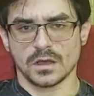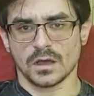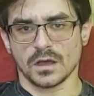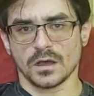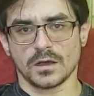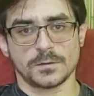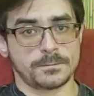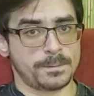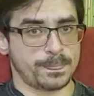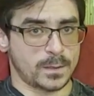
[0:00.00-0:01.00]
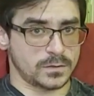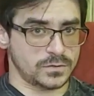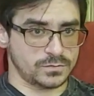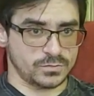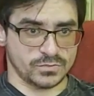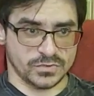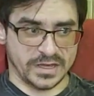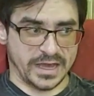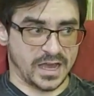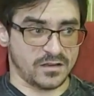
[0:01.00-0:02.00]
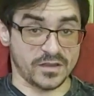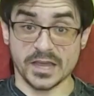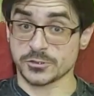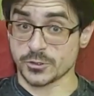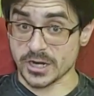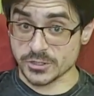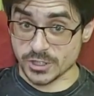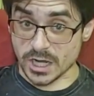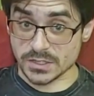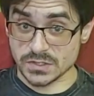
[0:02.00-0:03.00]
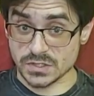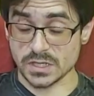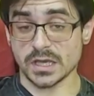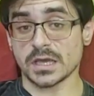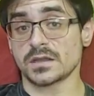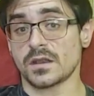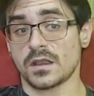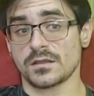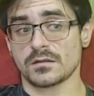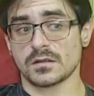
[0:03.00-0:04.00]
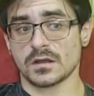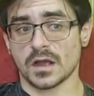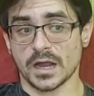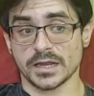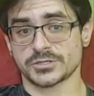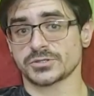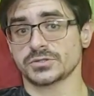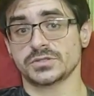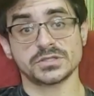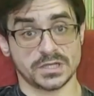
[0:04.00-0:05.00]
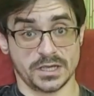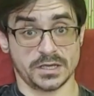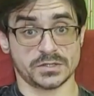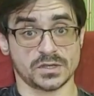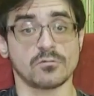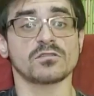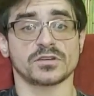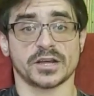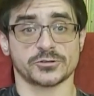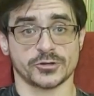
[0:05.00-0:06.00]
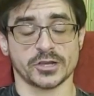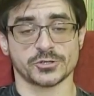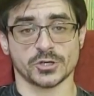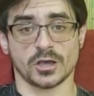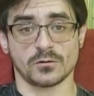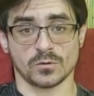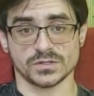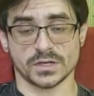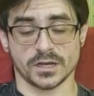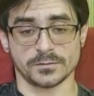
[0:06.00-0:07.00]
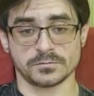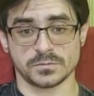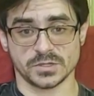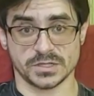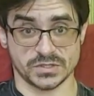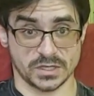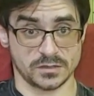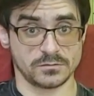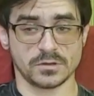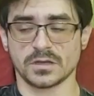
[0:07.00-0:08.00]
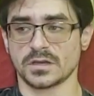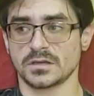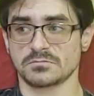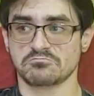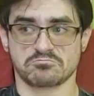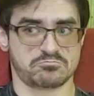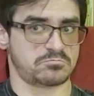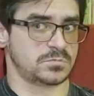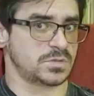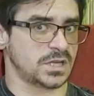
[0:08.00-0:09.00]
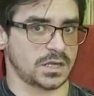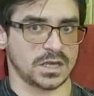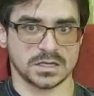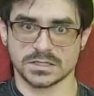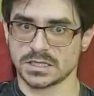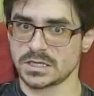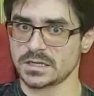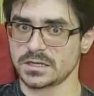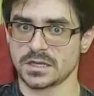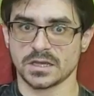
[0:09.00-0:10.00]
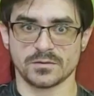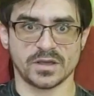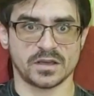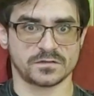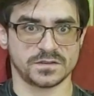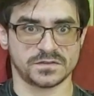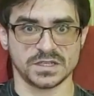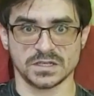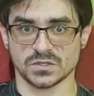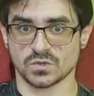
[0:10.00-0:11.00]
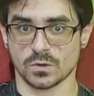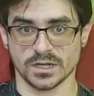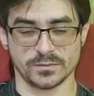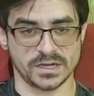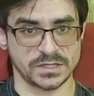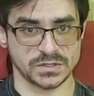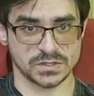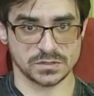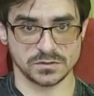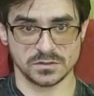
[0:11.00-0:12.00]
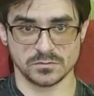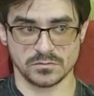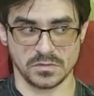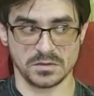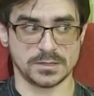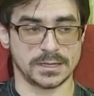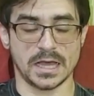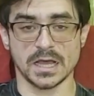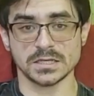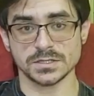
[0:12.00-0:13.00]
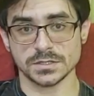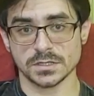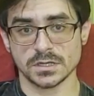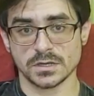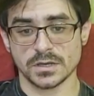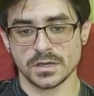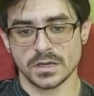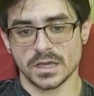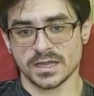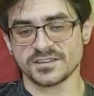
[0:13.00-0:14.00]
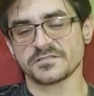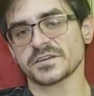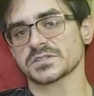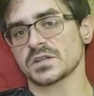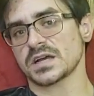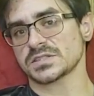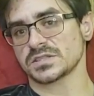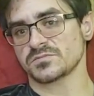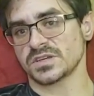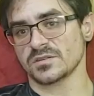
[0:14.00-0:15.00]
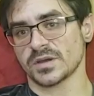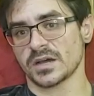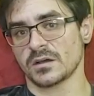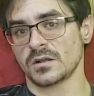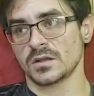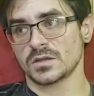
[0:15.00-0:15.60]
They have extract shots, and I actually did take some of an extract shot one time. Like I said, it kicked in about 15-20 minutes, maybe less. And the effects lasted me about